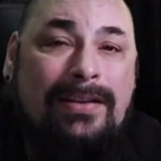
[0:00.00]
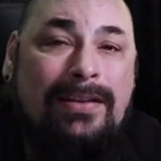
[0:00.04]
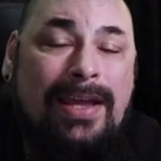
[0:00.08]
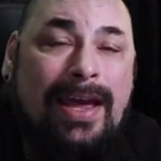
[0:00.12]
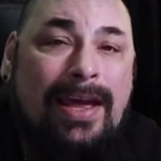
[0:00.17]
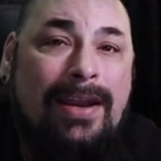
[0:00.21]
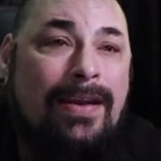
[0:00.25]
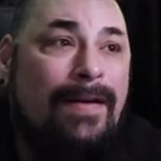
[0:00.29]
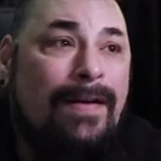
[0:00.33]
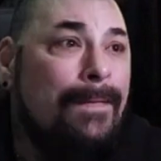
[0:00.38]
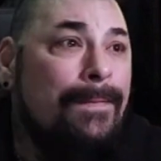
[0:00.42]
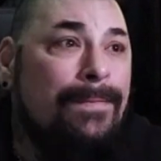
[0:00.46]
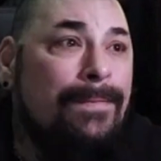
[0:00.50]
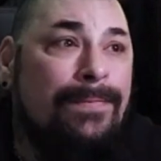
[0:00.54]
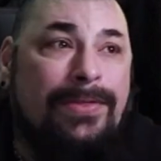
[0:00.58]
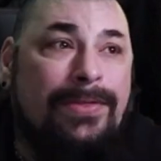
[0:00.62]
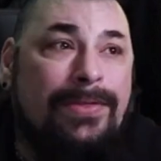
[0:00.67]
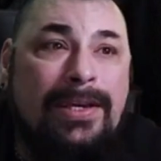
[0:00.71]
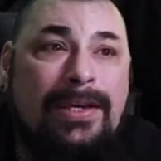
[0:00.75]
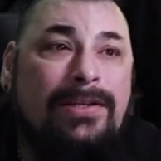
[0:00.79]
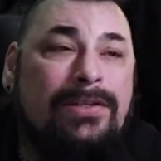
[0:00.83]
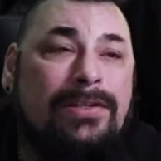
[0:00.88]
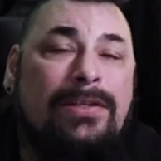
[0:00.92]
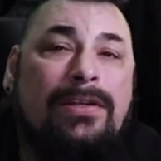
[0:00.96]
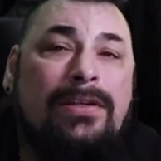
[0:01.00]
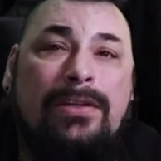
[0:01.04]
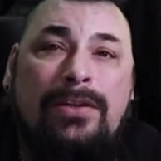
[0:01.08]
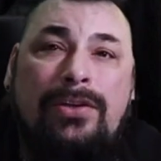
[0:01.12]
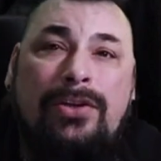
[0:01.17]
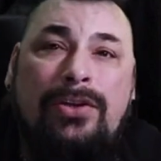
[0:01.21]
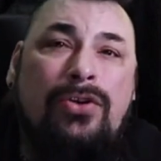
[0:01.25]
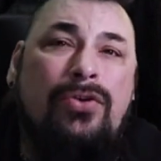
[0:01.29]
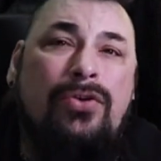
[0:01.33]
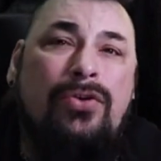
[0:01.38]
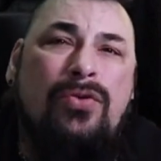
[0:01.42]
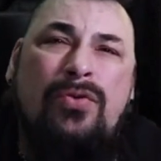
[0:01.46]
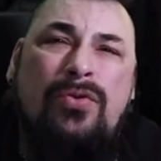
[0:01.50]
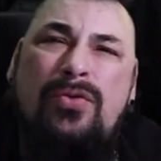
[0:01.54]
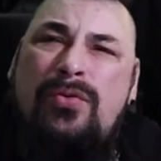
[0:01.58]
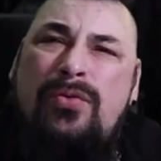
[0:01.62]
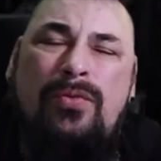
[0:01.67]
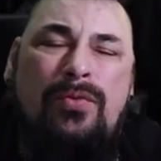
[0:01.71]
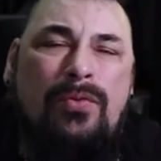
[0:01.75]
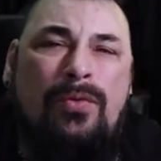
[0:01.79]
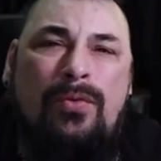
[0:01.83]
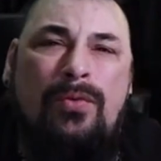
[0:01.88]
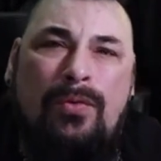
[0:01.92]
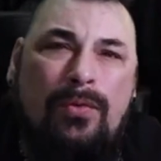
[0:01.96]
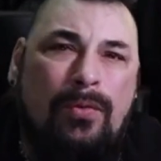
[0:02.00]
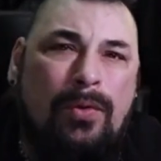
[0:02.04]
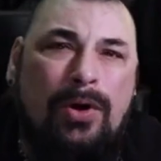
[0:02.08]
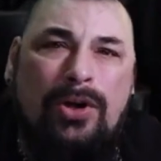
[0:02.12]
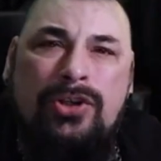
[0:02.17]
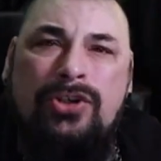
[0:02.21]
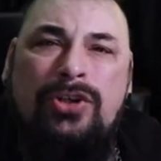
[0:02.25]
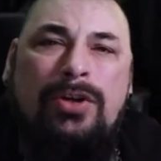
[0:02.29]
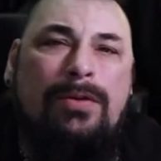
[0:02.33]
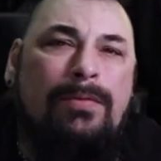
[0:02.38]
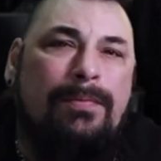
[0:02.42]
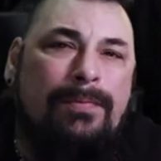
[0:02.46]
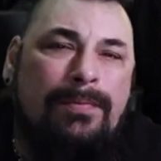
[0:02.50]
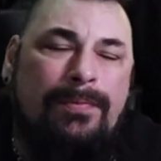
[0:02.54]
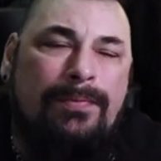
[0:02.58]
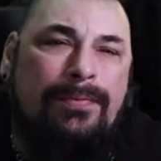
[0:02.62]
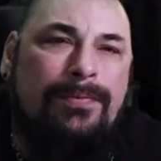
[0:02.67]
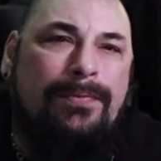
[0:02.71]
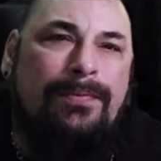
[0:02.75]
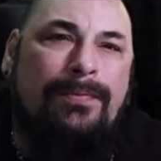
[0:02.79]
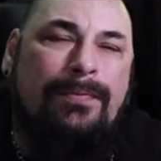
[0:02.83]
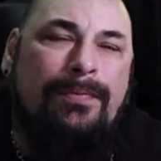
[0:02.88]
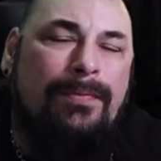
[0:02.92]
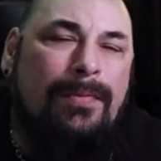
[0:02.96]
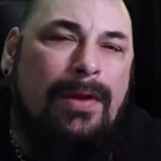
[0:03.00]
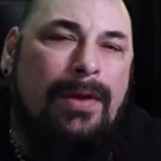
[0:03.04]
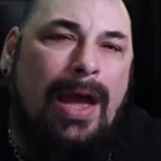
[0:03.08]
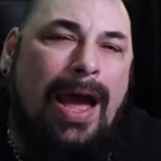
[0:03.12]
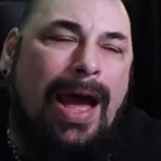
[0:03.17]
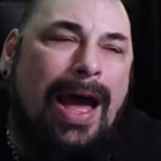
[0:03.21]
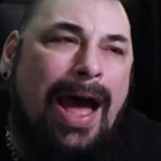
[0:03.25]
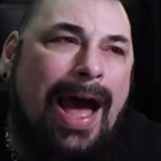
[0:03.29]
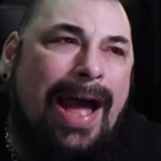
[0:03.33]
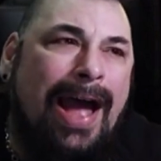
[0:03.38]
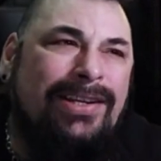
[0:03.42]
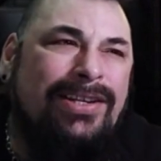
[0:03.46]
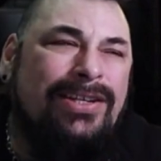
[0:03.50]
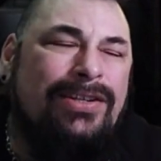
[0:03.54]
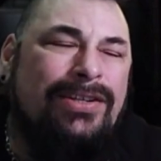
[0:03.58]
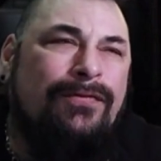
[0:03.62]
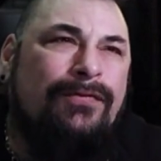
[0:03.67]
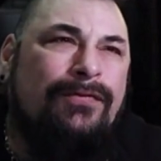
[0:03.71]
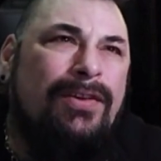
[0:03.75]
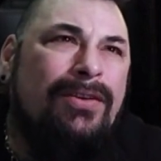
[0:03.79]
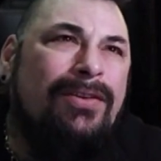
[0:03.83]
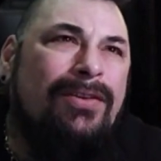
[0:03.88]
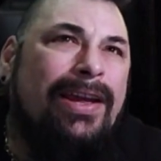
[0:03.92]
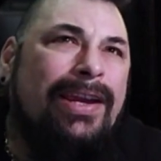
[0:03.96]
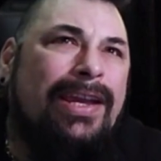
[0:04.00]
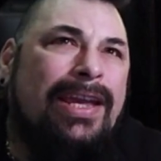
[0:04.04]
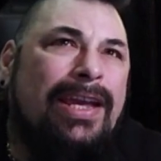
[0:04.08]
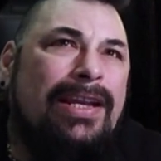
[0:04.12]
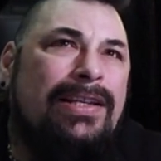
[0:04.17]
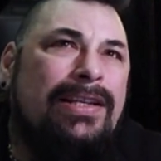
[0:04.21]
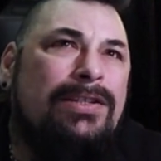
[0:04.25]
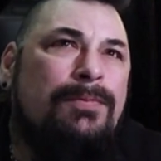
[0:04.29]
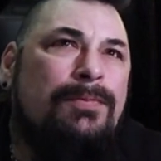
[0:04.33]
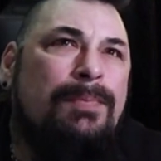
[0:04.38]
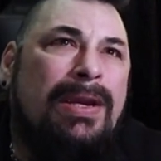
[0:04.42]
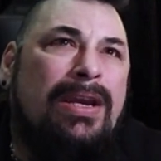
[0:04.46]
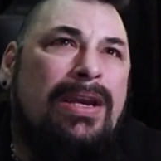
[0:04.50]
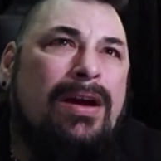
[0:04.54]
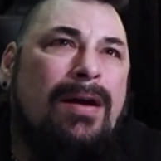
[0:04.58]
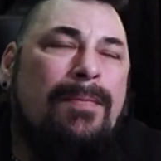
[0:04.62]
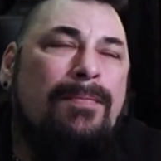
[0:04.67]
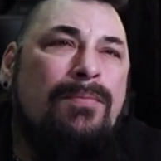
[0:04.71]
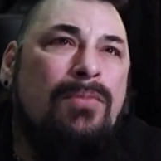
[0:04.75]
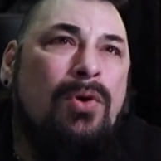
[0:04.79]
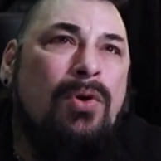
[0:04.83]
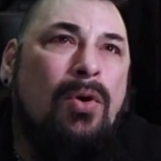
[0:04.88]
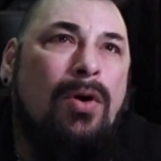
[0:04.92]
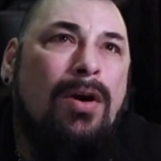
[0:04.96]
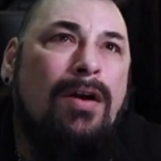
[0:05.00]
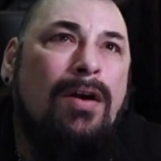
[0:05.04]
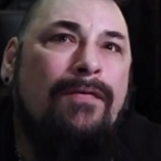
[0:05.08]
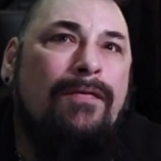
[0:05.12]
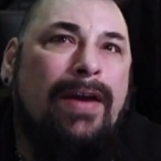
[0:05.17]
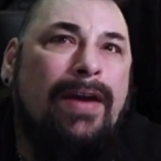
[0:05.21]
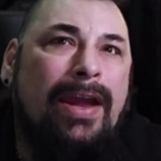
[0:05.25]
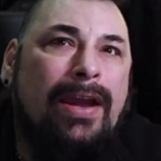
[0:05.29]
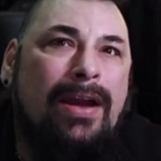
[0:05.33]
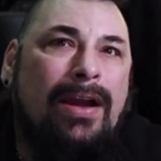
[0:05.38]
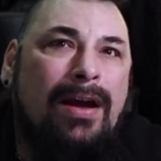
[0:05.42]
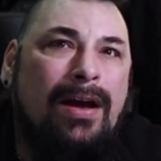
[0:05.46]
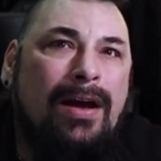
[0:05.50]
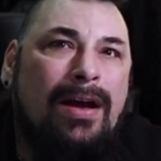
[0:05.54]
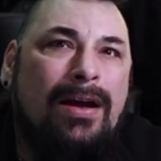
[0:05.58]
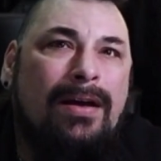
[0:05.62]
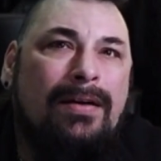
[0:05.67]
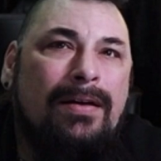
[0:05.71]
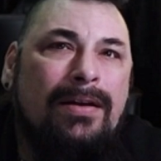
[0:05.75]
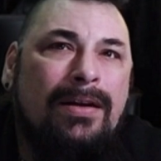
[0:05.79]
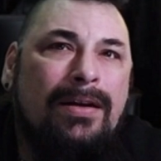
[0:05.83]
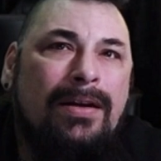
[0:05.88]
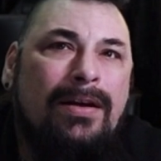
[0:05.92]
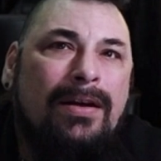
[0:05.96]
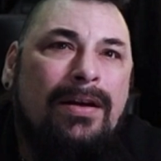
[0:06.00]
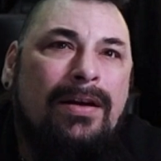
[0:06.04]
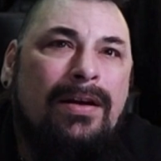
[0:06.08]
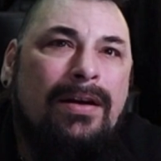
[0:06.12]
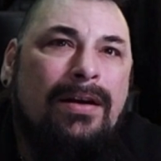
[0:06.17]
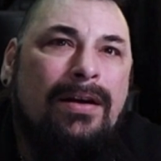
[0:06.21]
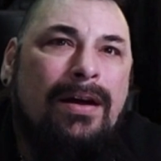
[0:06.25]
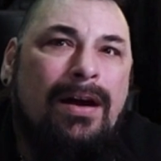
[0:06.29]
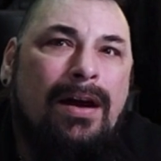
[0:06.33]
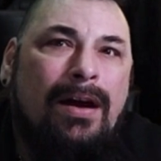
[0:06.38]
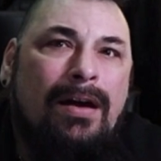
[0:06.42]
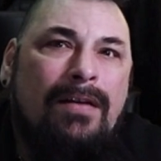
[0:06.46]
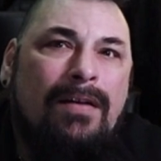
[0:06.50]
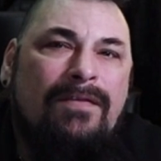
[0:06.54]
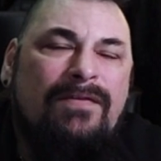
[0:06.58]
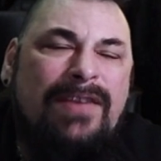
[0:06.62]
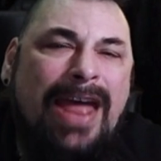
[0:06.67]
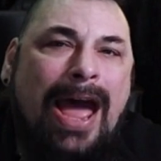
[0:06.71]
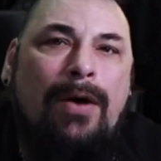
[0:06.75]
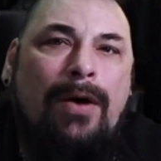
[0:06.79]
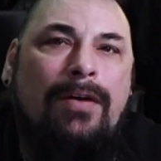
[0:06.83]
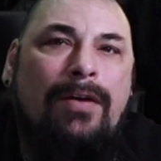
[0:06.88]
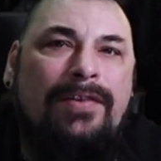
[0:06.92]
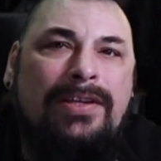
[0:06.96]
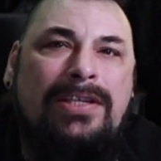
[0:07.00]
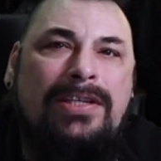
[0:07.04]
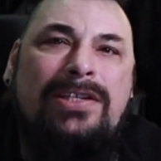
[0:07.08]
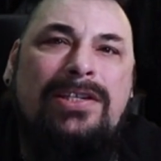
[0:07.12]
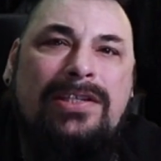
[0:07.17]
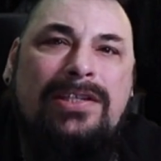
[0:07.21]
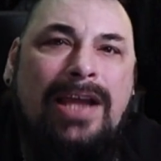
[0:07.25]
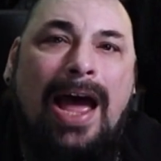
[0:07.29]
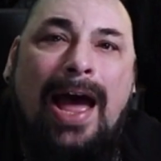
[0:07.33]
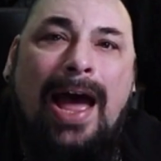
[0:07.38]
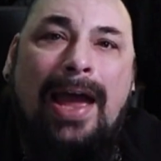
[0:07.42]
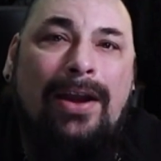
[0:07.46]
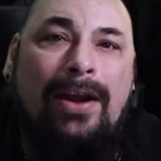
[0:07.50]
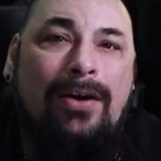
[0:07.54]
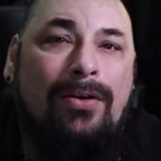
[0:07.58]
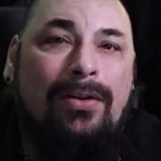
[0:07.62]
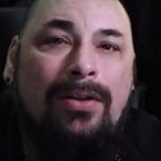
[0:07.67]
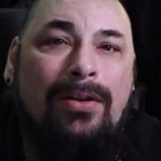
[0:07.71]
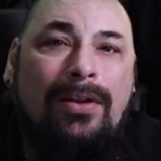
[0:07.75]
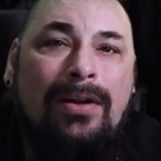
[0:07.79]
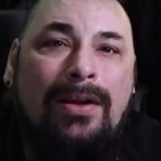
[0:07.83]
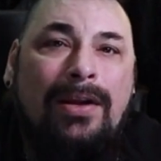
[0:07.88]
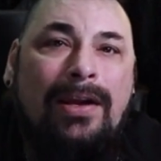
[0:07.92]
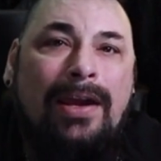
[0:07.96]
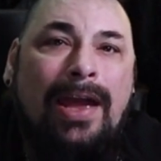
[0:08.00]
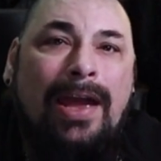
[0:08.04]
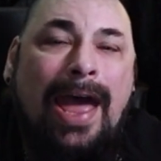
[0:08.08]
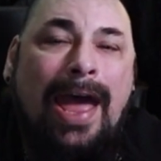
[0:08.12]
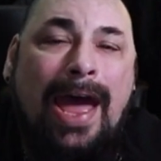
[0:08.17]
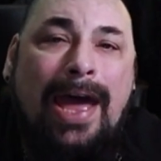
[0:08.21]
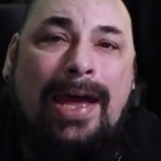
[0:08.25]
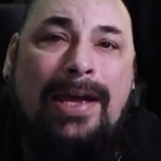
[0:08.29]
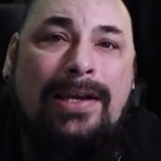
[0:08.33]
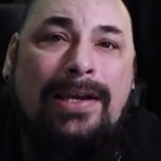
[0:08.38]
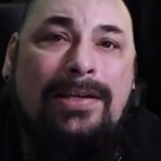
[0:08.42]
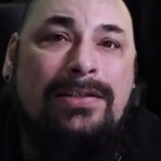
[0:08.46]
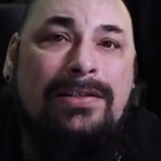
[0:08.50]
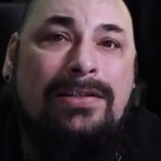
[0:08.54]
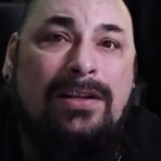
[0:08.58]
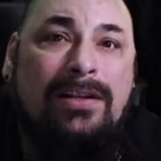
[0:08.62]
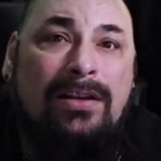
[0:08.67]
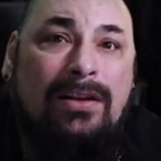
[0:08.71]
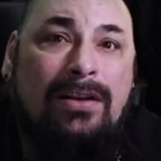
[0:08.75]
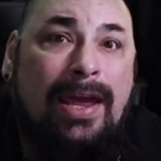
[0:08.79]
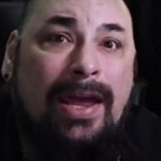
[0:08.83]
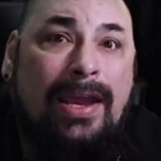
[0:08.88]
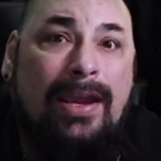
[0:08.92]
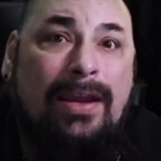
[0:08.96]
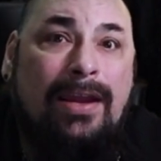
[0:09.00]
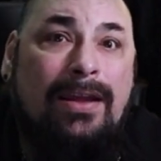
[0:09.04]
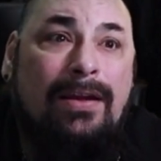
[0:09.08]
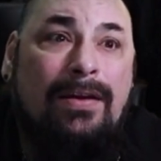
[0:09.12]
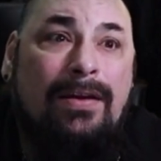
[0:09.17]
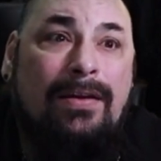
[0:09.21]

that these new worship I just feel like it's become more of a of a style as like